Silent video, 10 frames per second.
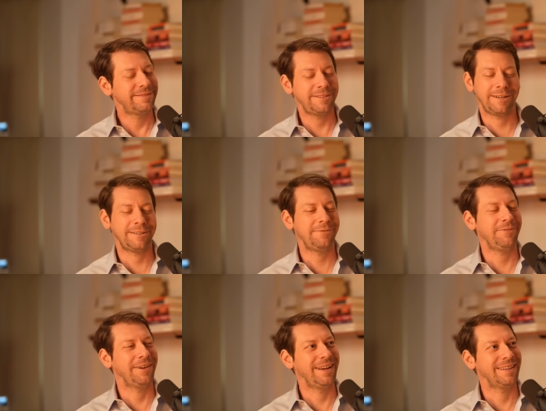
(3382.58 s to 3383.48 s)
just
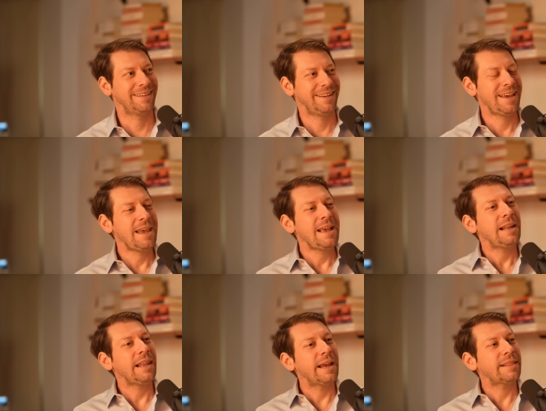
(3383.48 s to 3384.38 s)
fine.
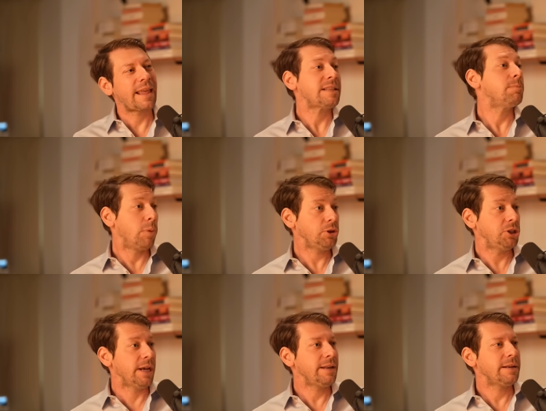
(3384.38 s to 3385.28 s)
Like that's
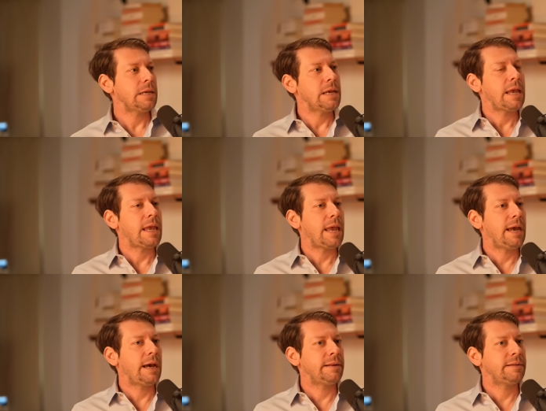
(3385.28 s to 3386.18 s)
bullshit.
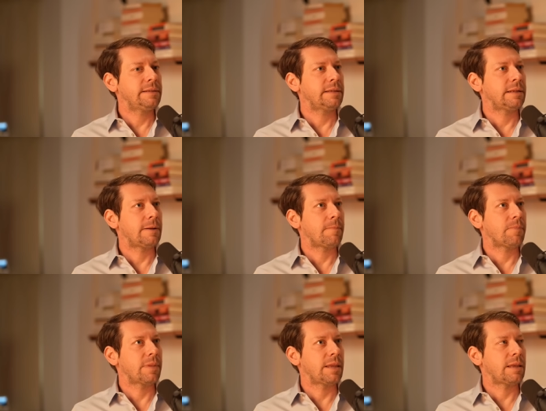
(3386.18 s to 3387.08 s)
And
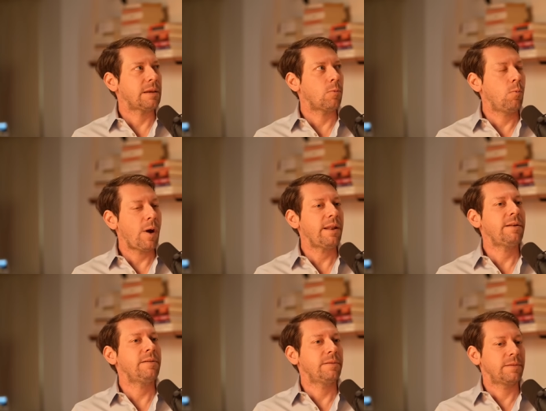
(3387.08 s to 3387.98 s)

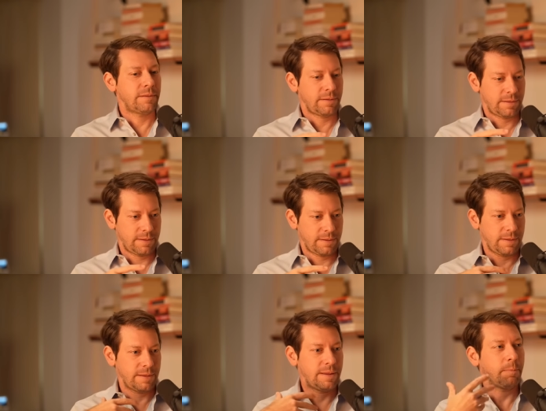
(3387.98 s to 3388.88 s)
when
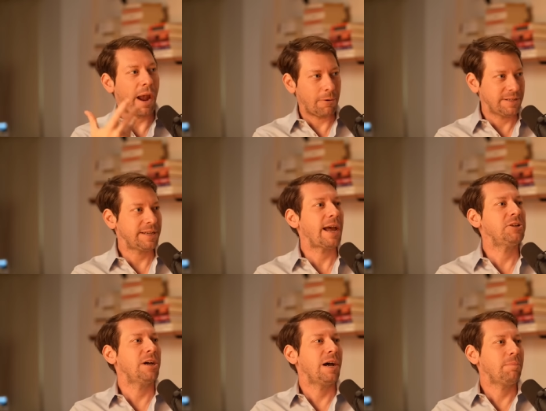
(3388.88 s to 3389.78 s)
the pirates
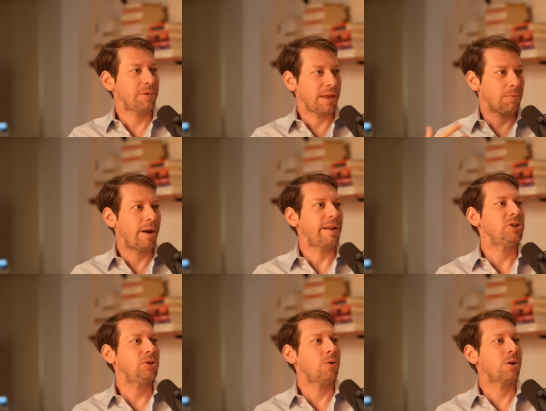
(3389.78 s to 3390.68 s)
catch up or they run
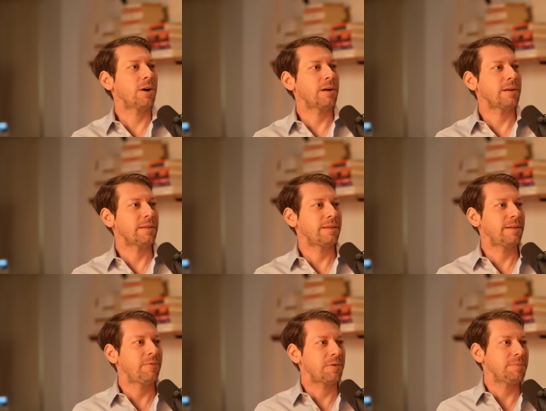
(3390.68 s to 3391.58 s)
ashore,
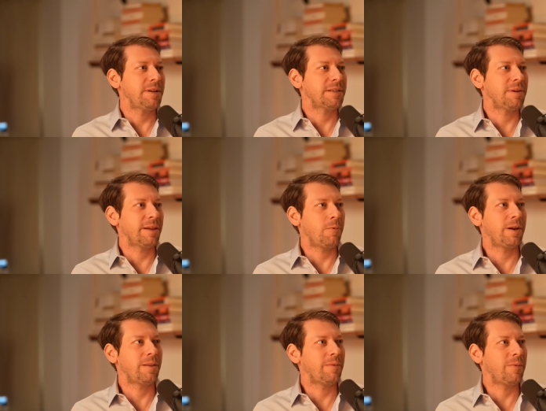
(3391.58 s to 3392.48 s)
the first mate's gonna be like, "What?